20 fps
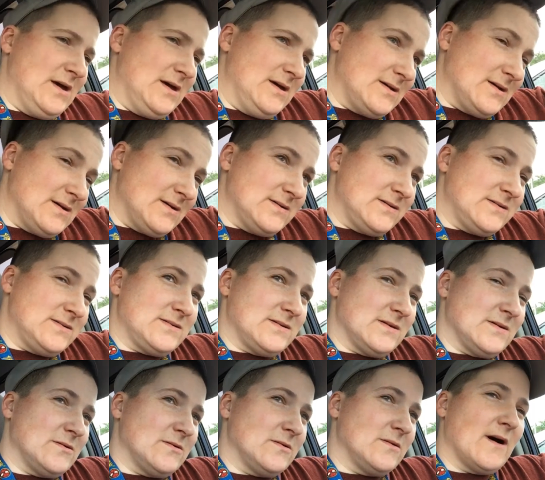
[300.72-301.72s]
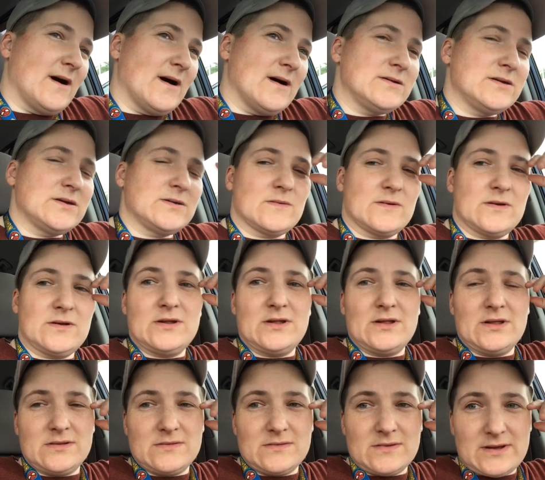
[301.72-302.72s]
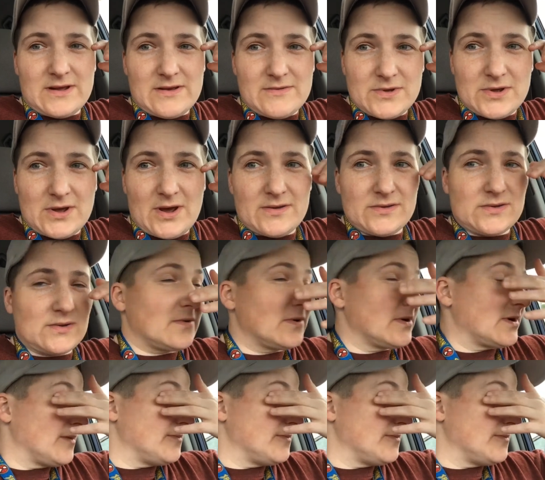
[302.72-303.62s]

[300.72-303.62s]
Hey guys, so I just wanted to give you guys a quick